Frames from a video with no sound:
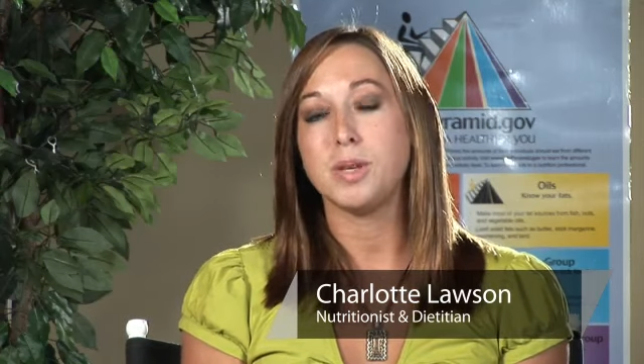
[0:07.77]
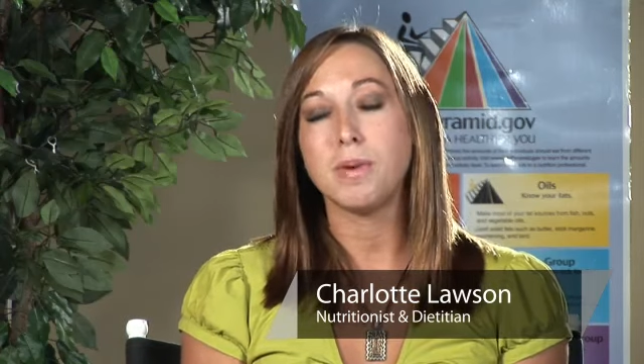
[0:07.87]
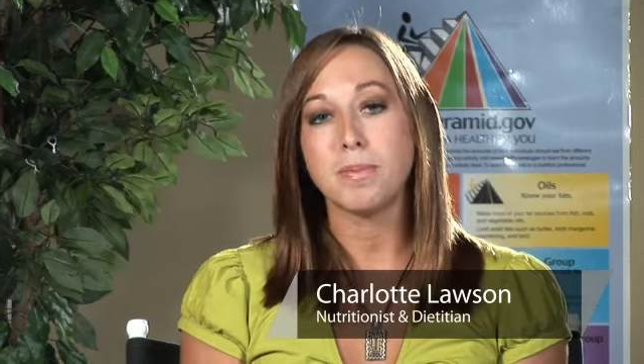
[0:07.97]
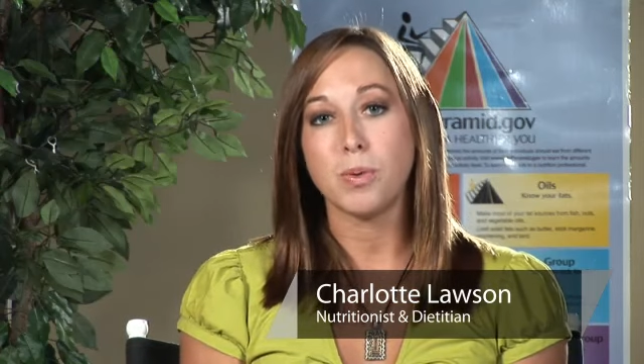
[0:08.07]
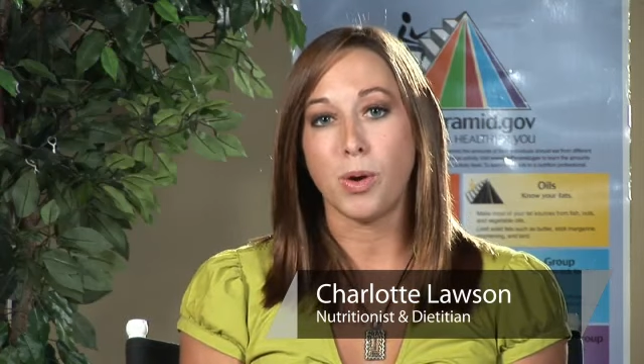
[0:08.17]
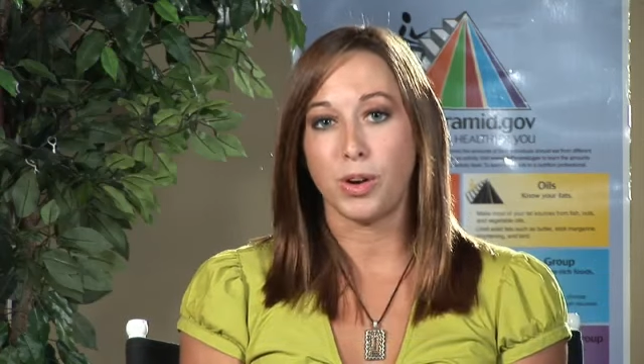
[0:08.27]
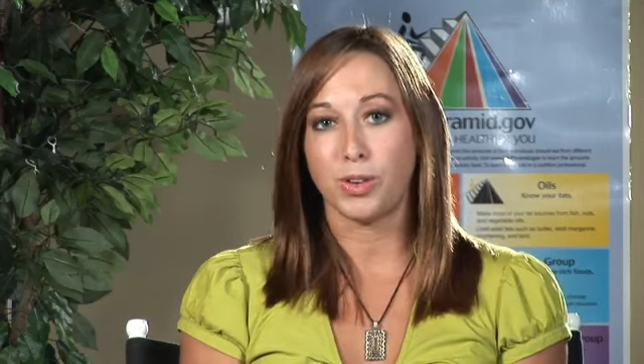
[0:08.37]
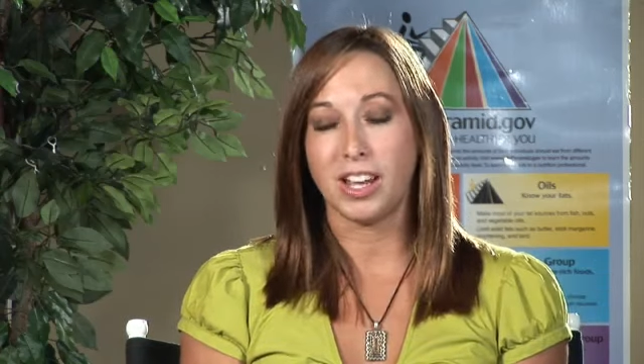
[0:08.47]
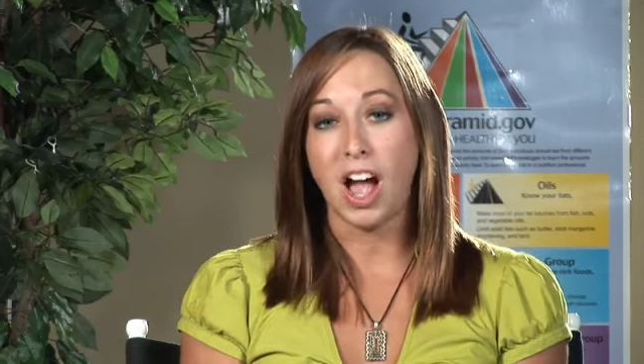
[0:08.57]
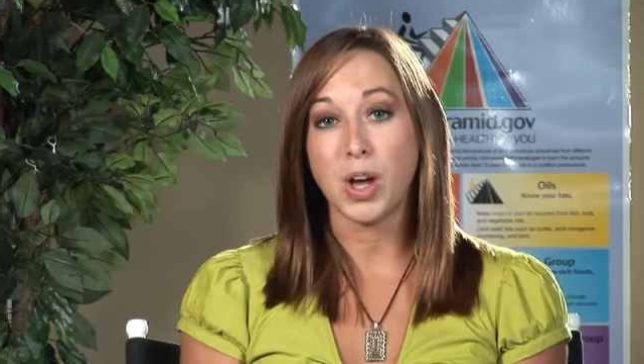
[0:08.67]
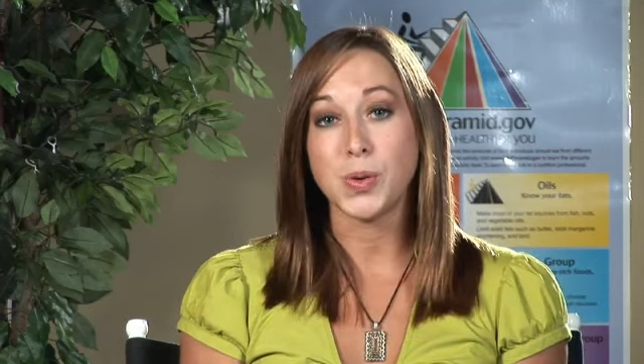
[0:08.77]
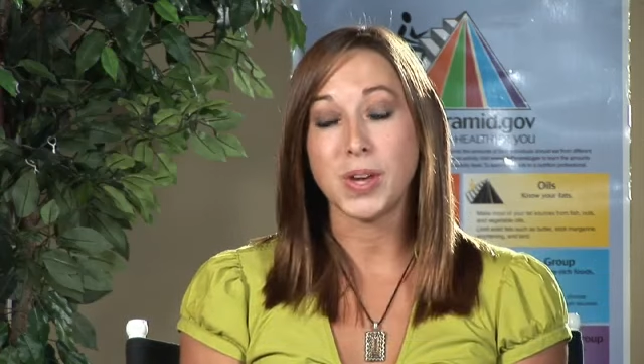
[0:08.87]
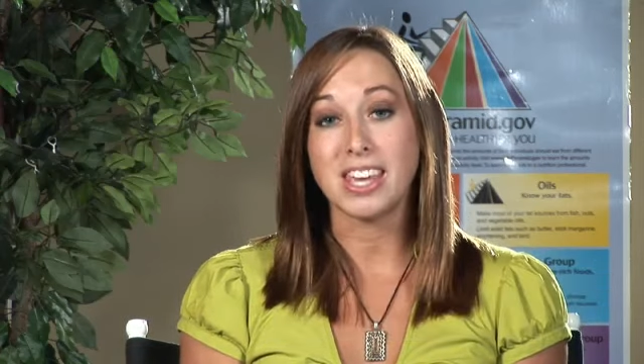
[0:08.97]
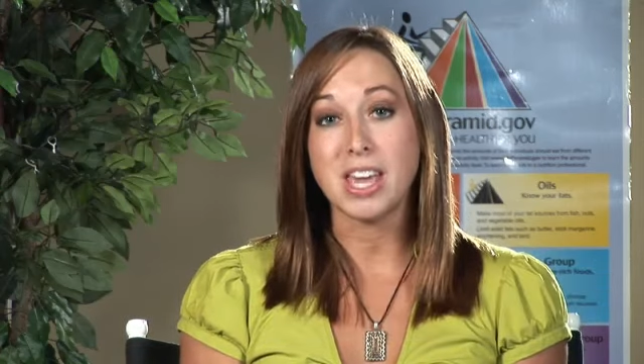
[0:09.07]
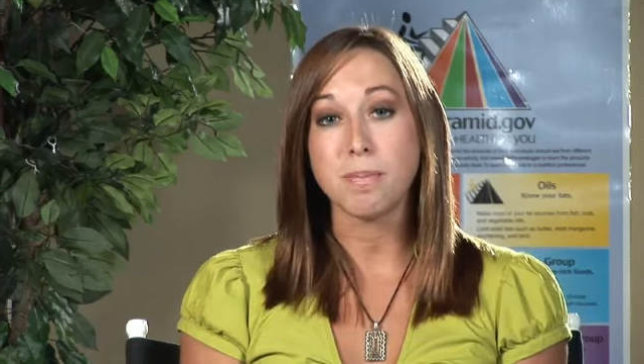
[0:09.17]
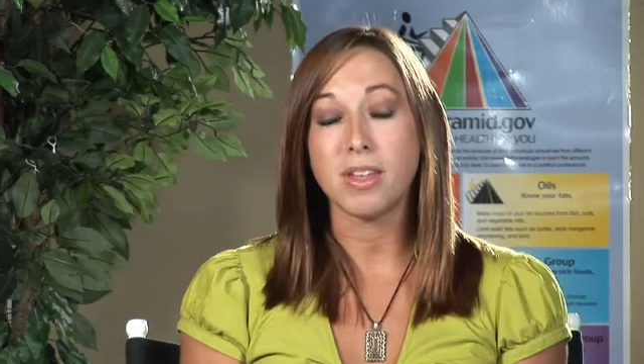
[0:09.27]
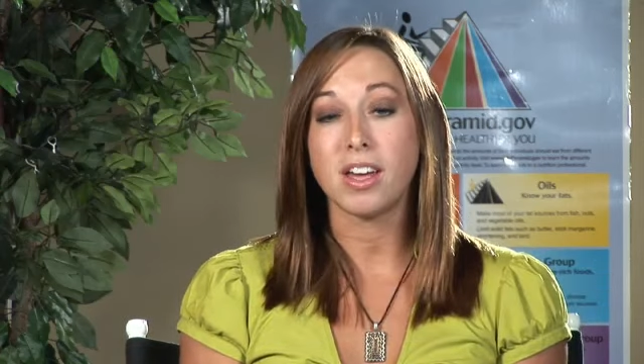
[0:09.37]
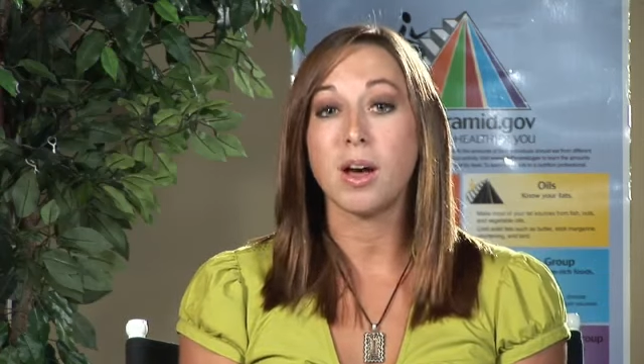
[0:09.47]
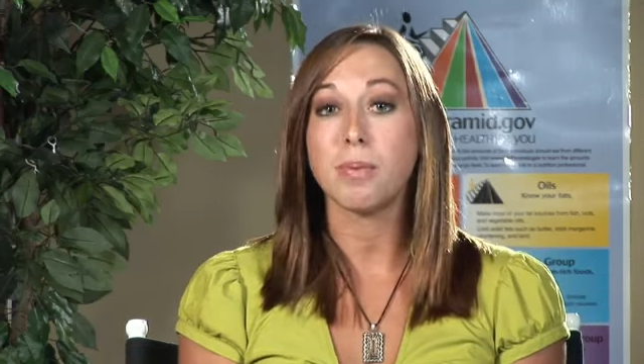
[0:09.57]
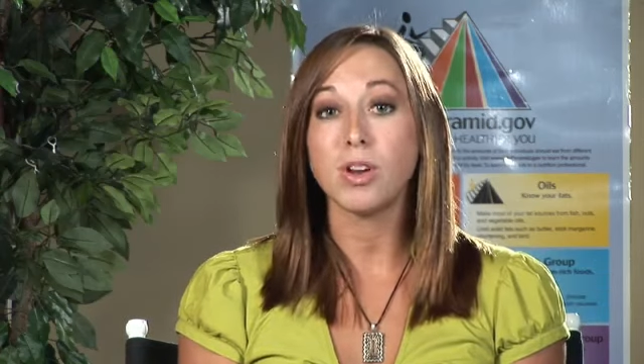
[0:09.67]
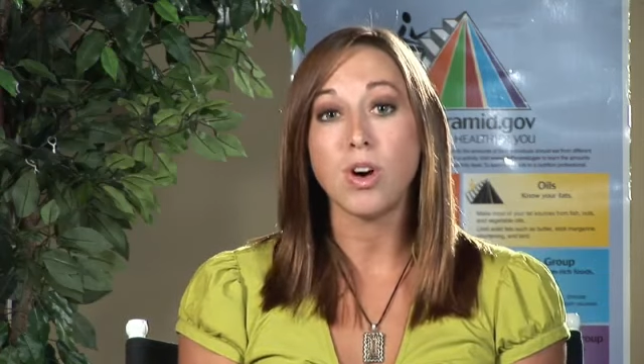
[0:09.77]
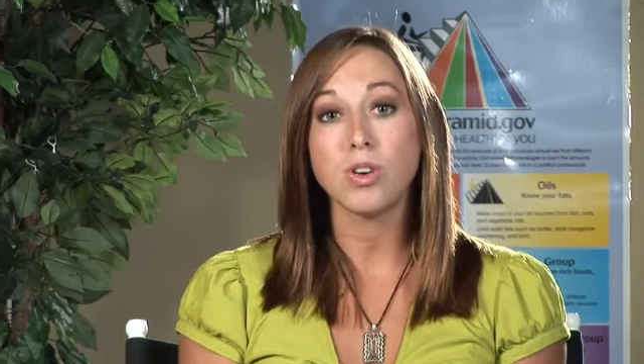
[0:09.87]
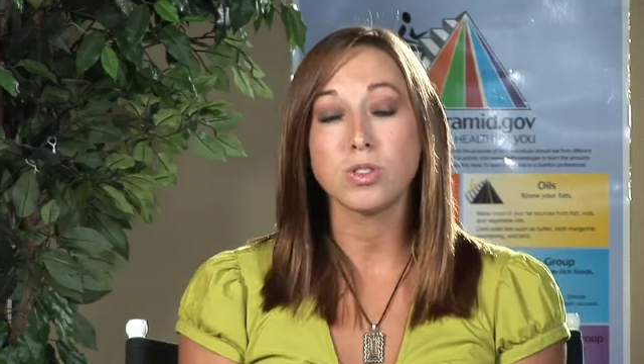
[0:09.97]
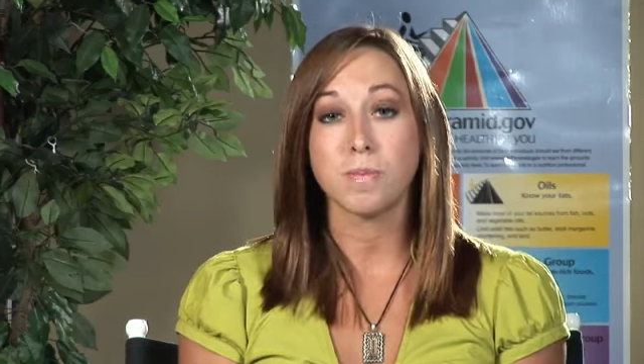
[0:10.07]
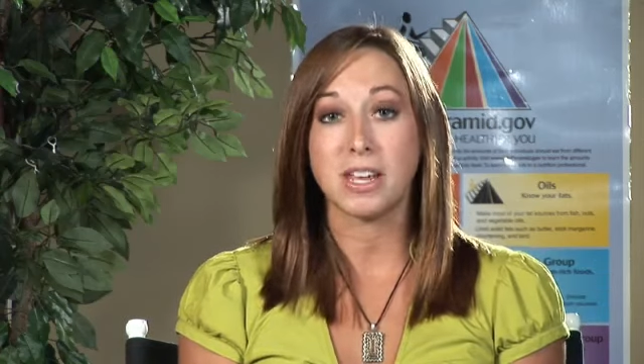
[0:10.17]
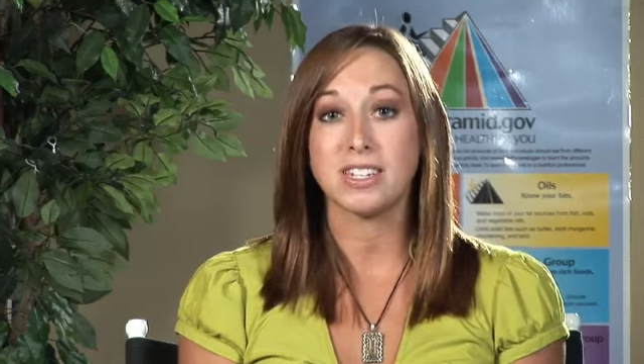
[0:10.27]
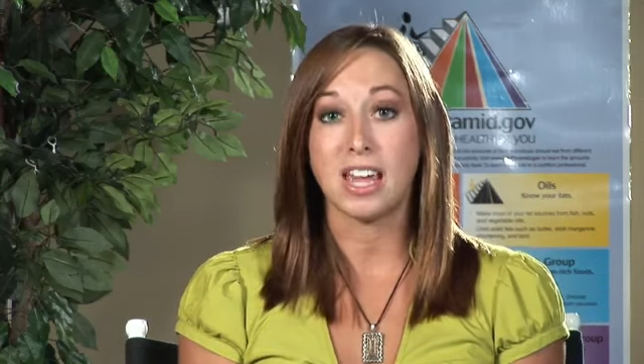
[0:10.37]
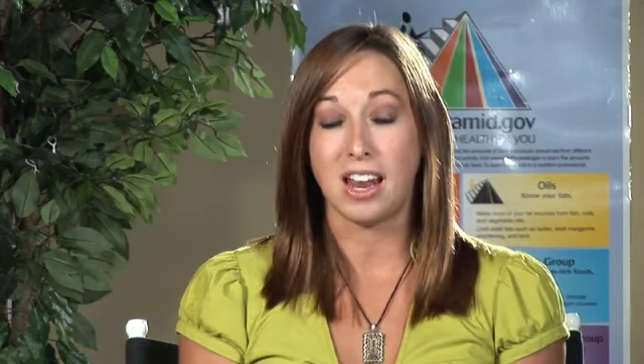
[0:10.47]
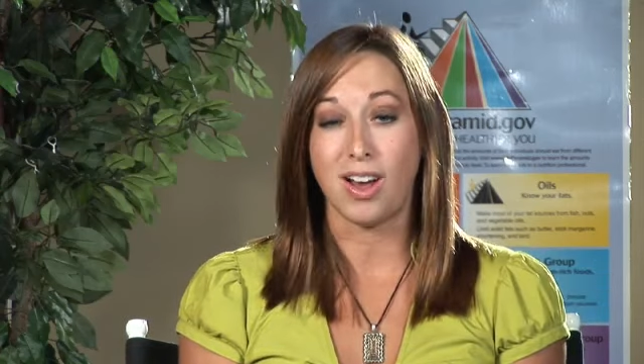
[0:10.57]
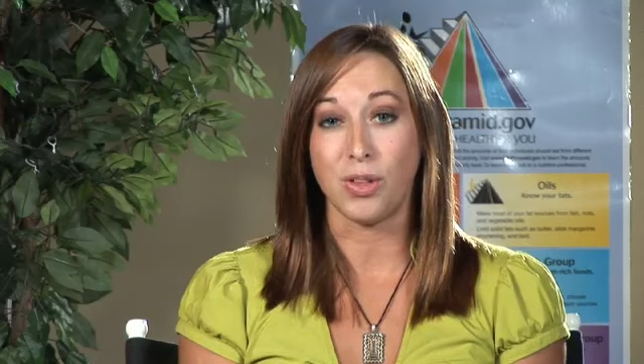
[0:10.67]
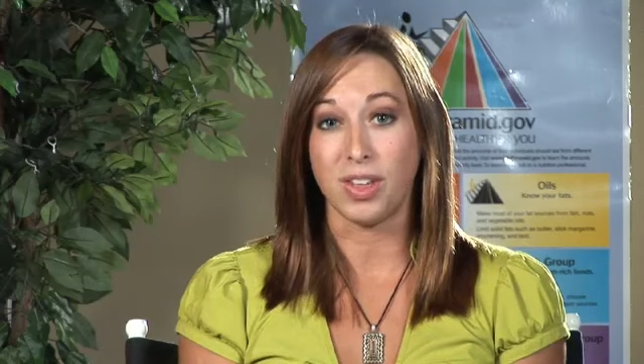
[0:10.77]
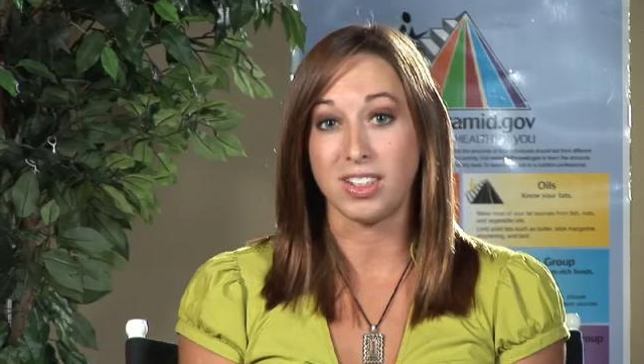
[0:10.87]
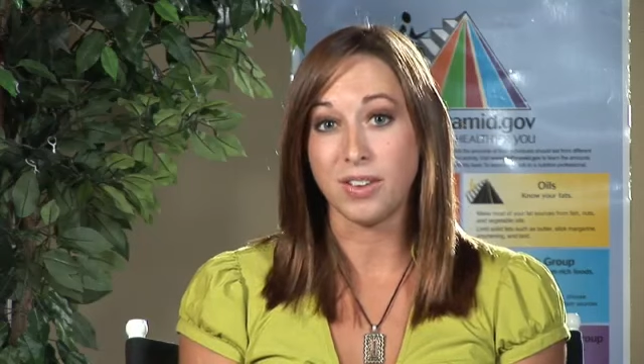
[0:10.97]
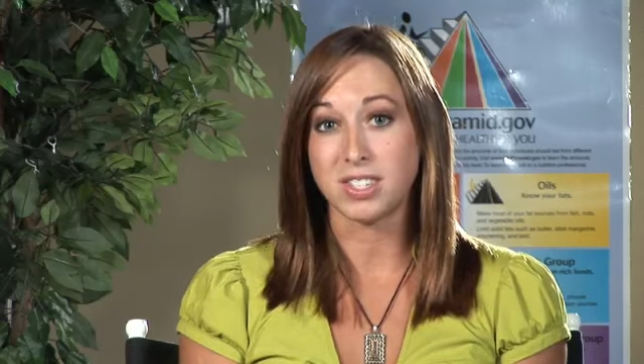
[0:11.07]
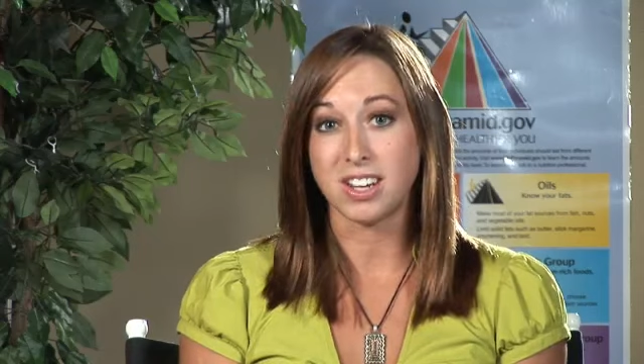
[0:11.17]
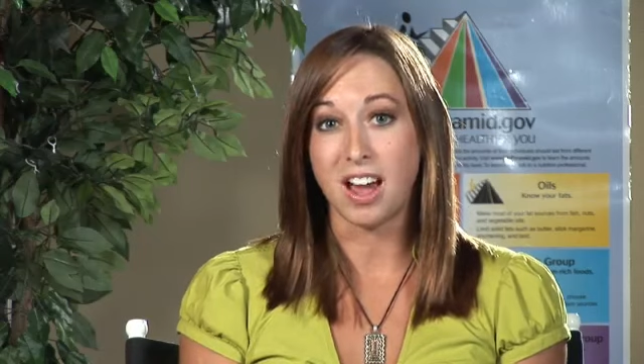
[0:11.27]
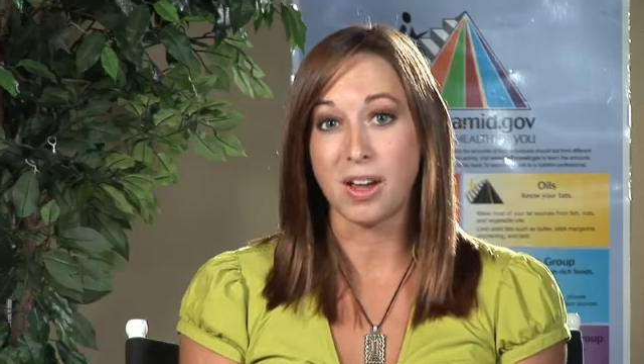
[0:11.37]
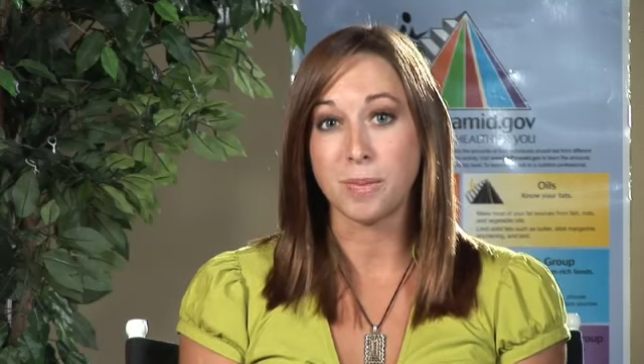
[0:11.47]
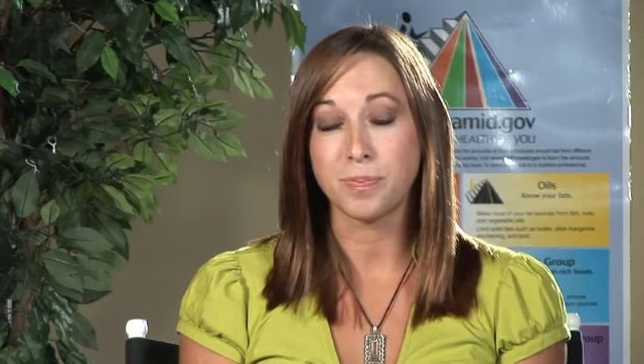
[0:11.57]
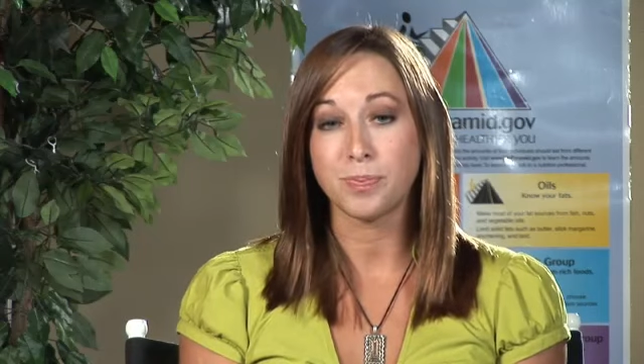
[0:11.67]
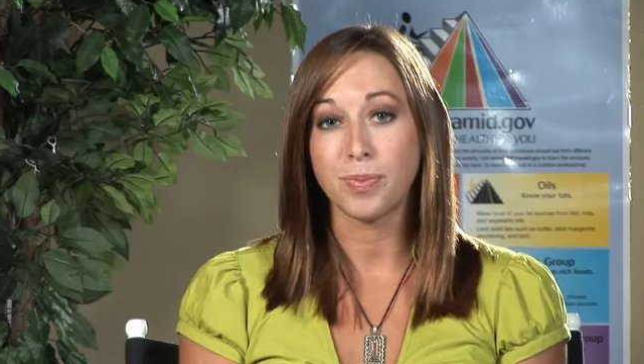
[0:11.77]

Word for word: you might be wondering how you can keep that up and also maintain a healthy lifestyle.